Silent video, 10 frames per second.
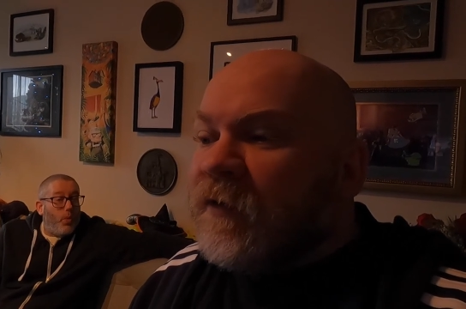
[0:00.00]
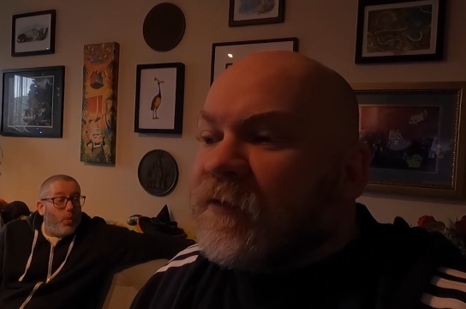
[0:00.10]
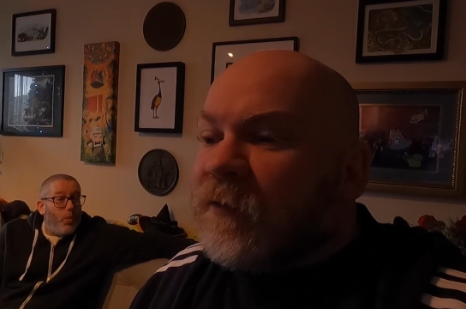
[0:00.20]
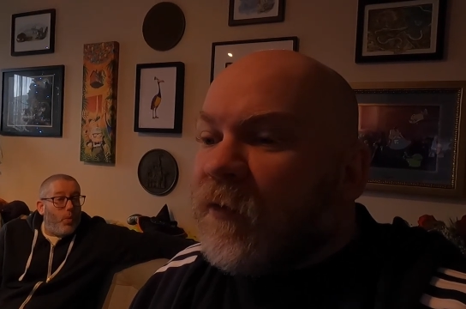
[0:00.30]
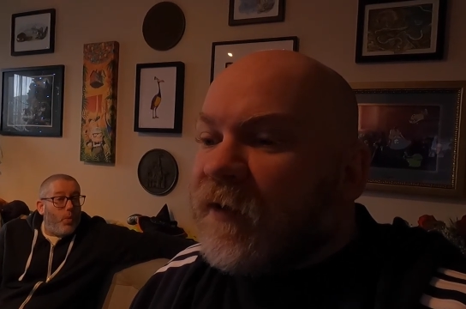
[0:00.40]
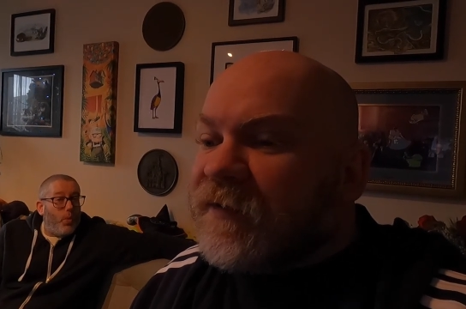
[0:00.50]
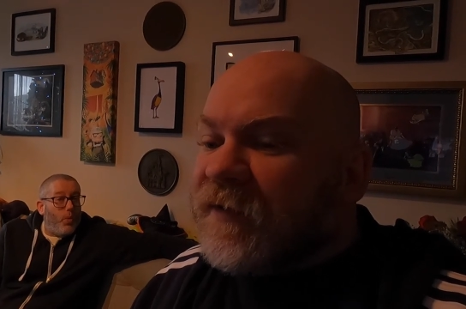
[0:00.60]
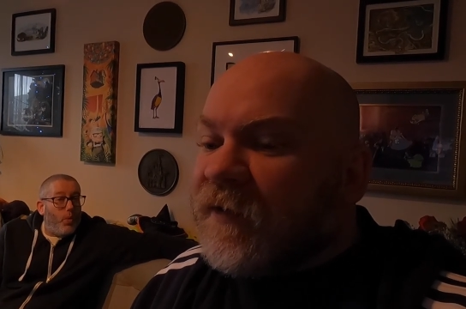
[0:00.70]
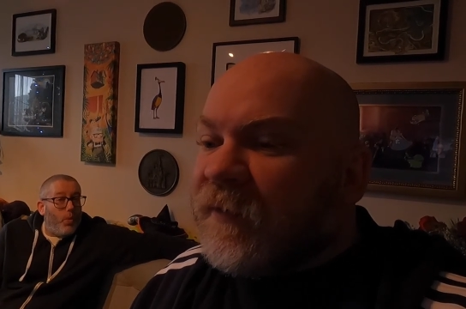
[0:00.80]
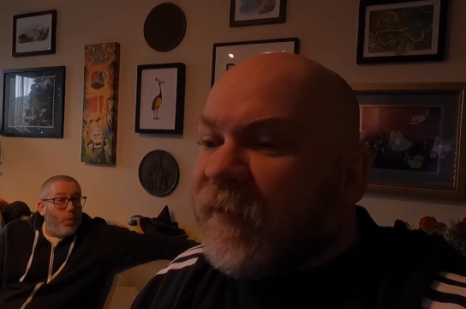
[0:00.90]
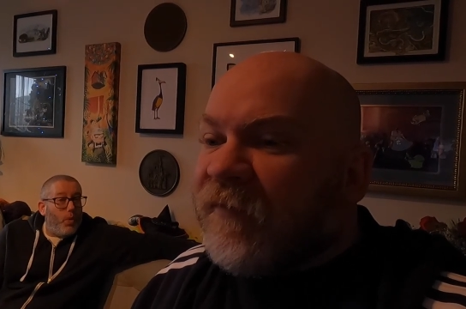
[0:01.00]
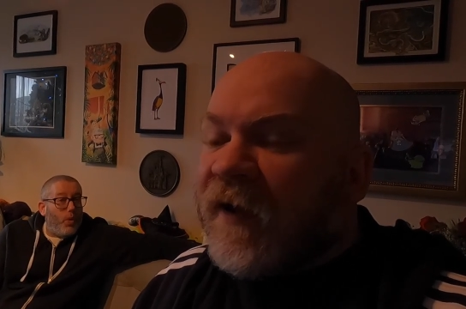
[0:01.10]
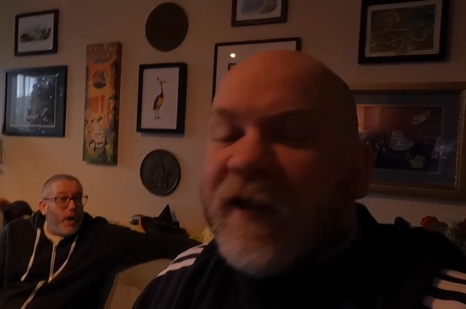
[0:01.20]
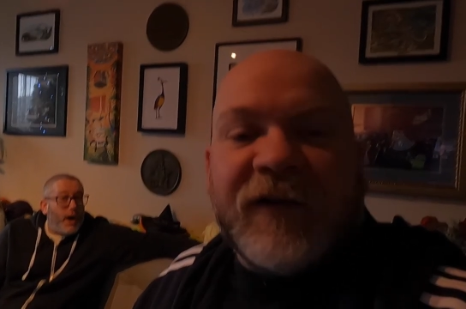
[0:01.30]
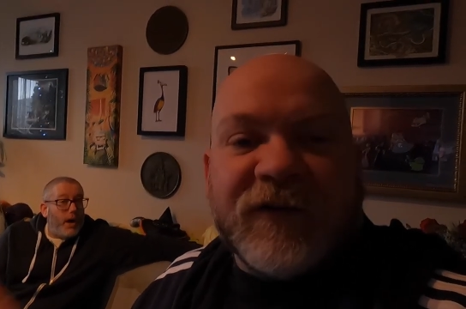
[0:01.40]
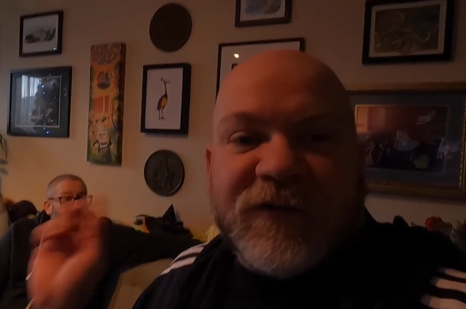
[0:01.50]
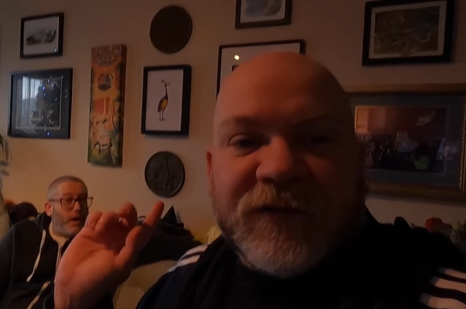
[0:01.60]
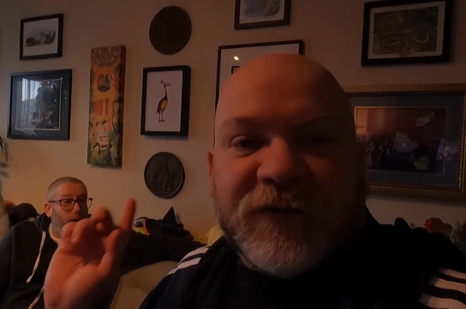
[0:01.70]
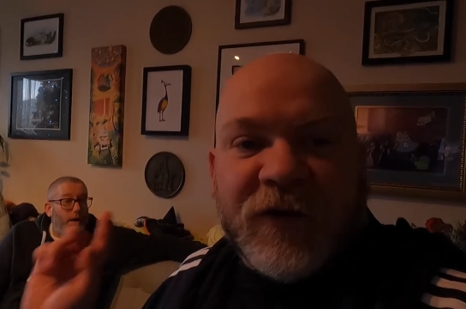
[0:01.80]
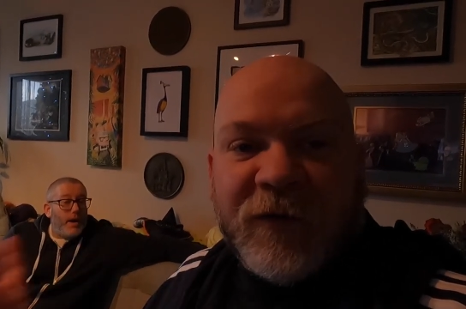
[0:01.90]
Speaker 1: So I'm quite excited about that. Ian
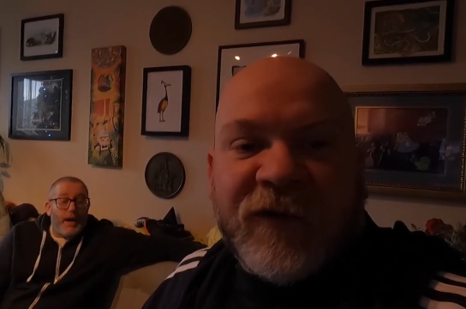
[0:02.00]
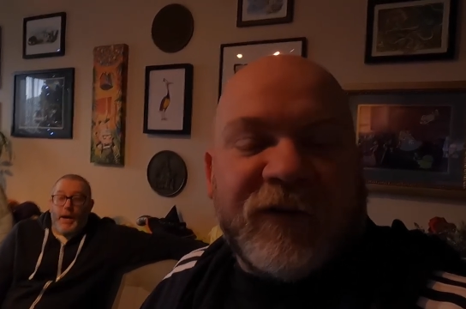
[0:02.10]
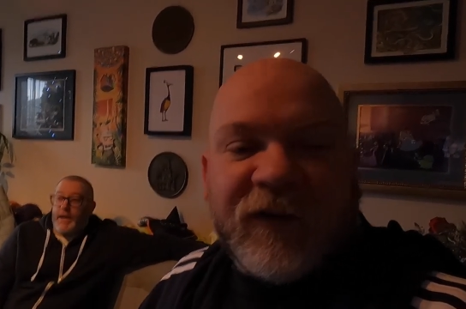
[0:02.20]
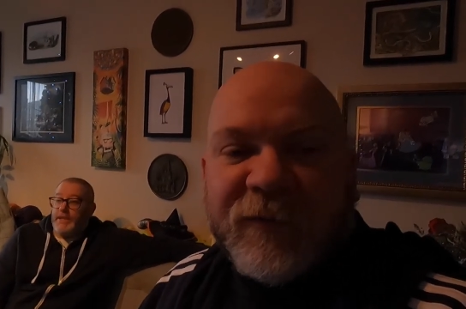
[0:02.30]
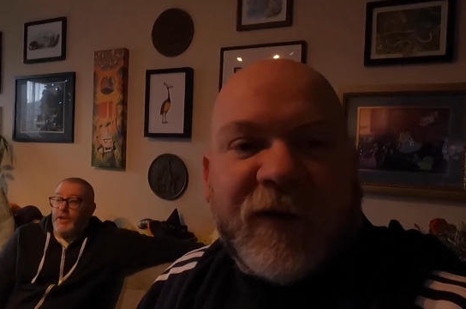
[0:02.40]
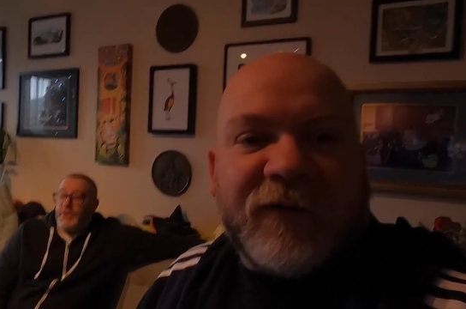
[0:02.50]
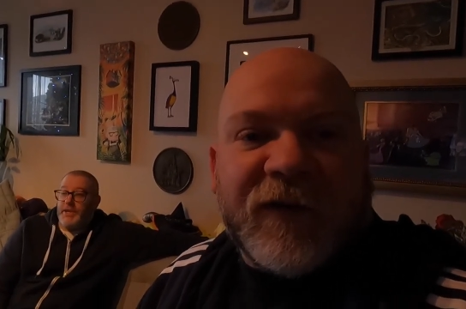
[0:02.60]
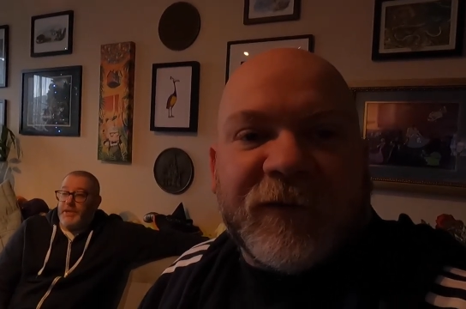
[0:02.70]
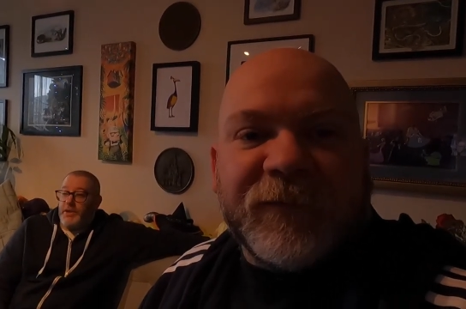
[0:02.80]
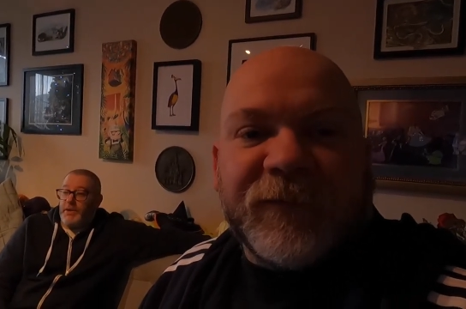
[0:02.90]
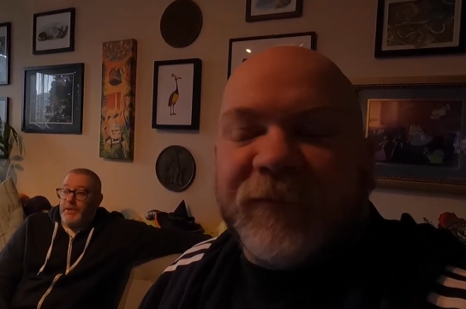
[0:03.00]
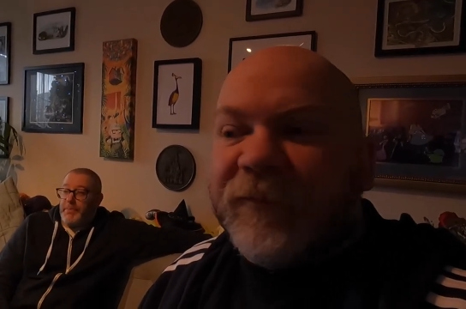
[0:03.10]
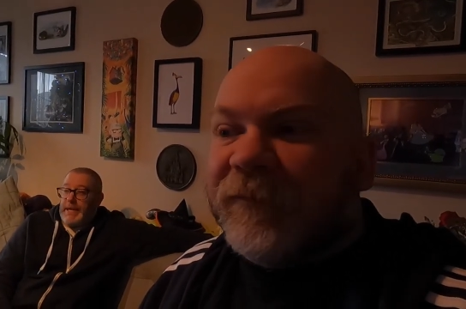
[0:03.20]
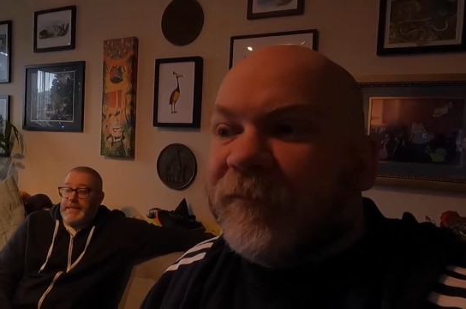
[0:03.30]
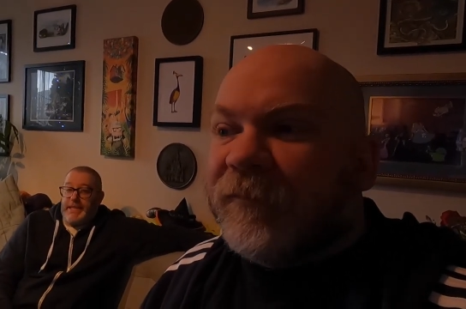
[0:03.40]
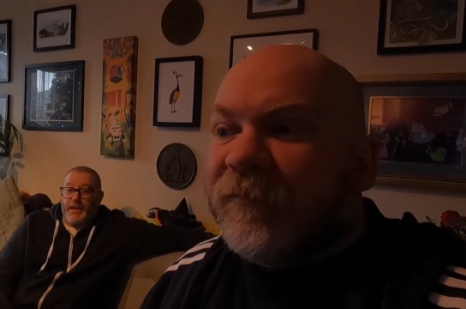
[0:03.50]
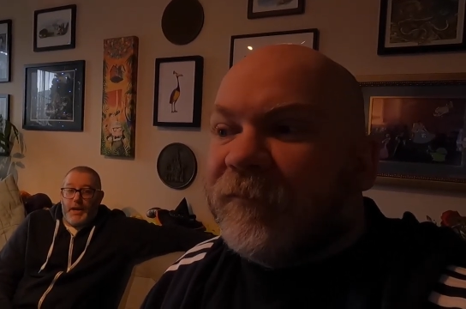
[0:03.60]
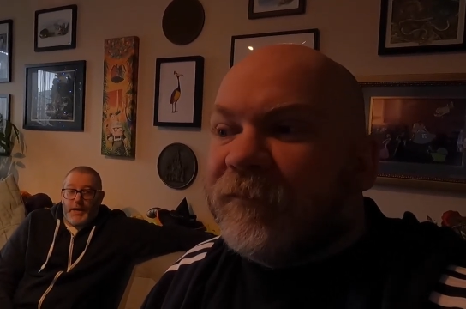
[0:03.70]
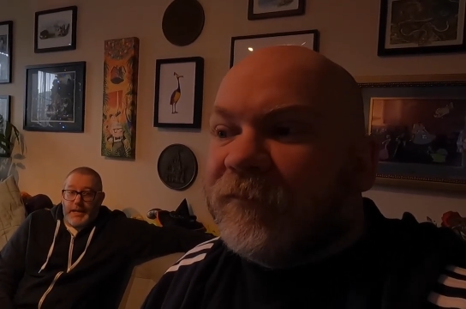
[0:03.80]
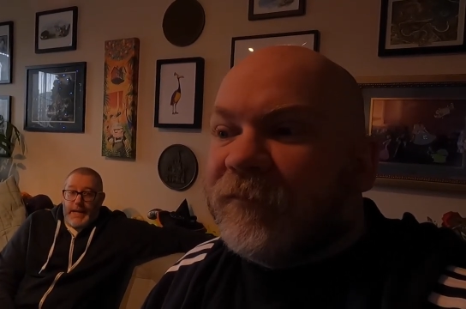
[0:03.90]
doesn't know anything as about long as that. it's
Speaker 2: not bloody
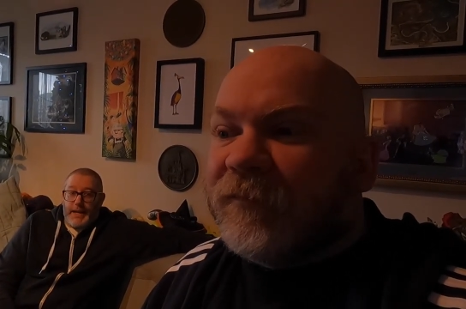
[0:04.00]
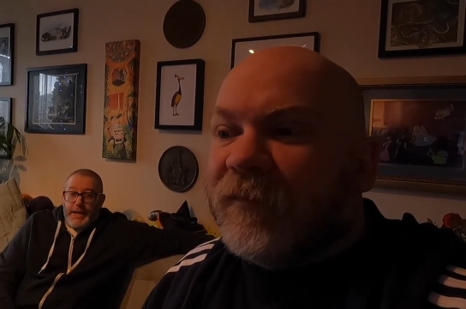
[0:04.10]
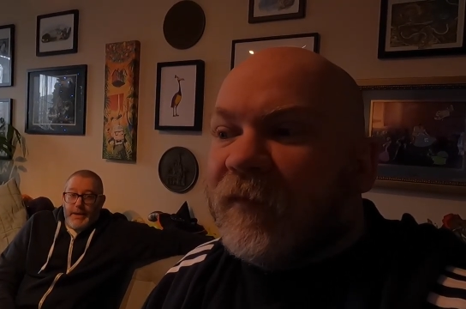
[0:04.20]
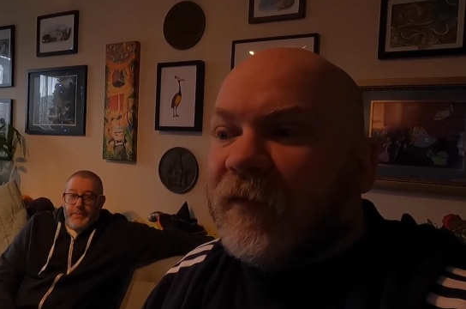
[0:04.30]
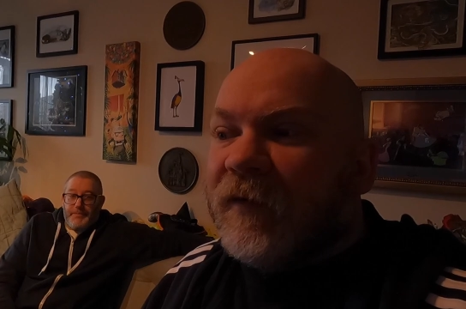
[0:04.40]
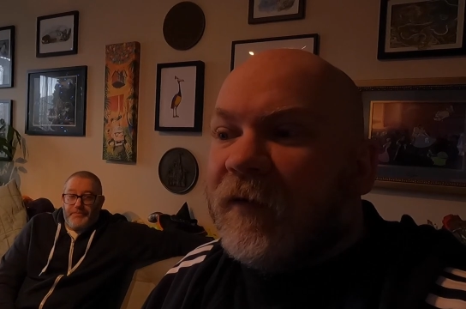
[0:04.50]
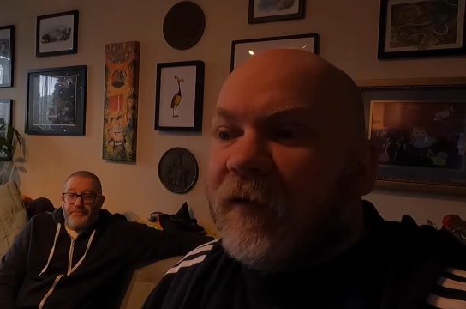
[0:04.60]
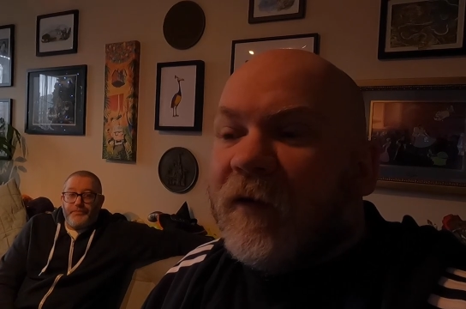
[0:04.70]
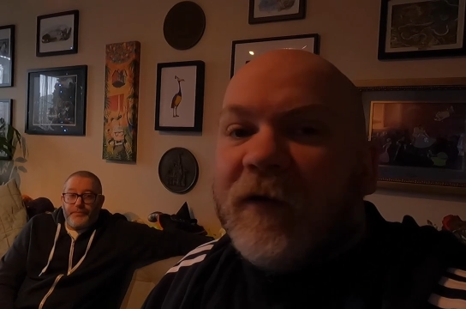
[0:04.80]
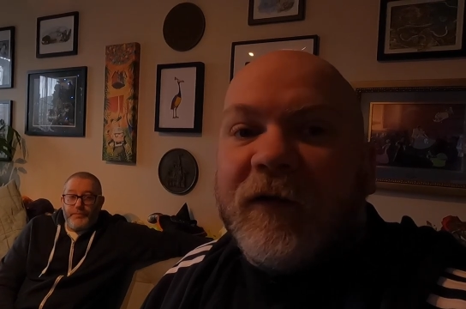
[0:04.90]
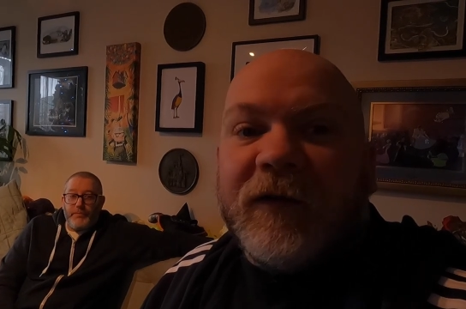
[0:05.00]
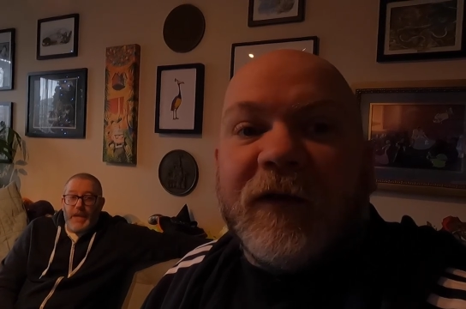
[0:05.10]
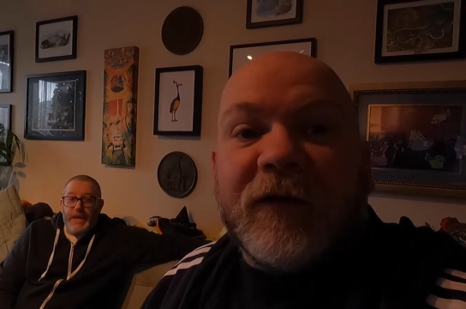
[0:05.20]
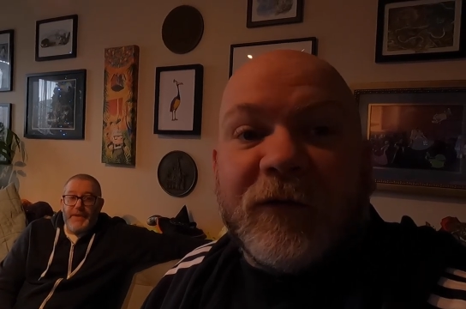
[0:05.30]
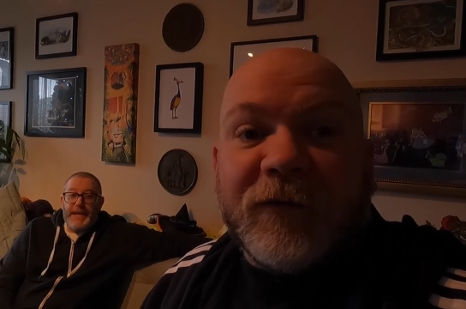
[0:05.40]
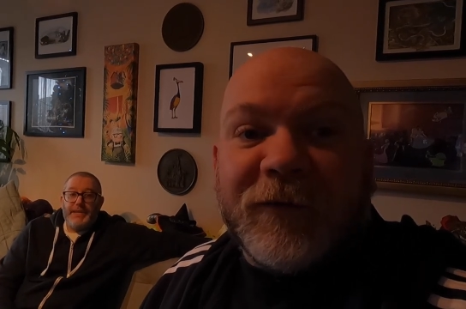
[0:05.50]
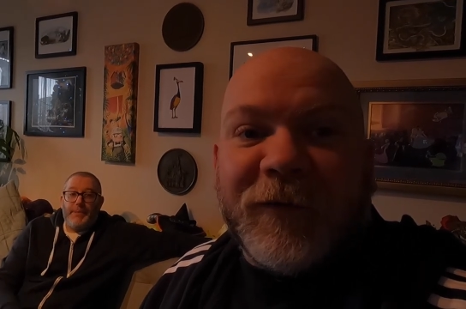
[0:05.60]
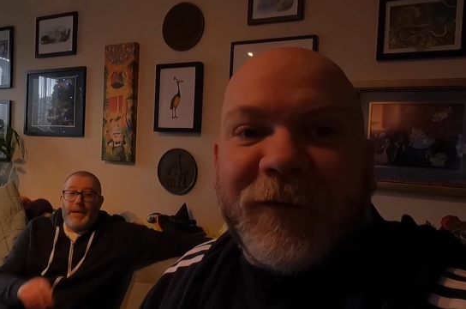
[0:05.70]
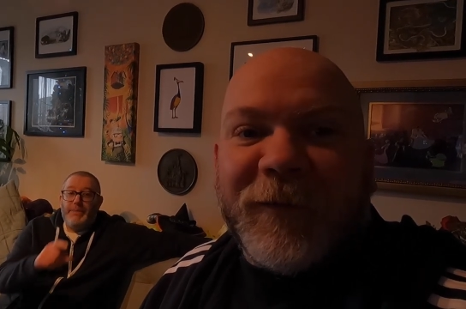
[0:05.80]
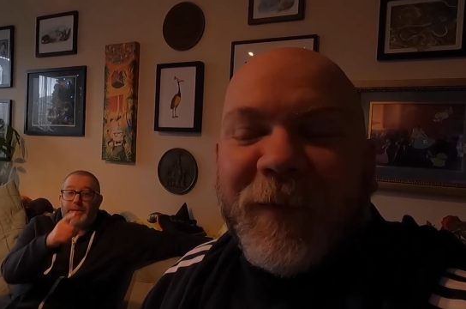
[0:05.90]
Diagon Alley. Ye- If it is,
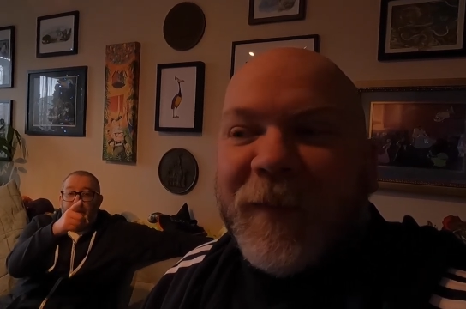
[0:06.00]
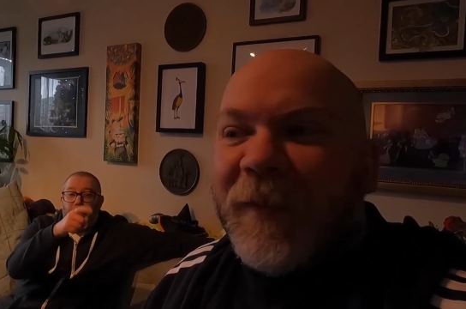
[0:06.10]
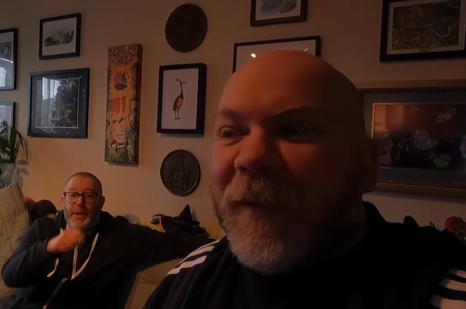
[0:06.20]
I blame Jamie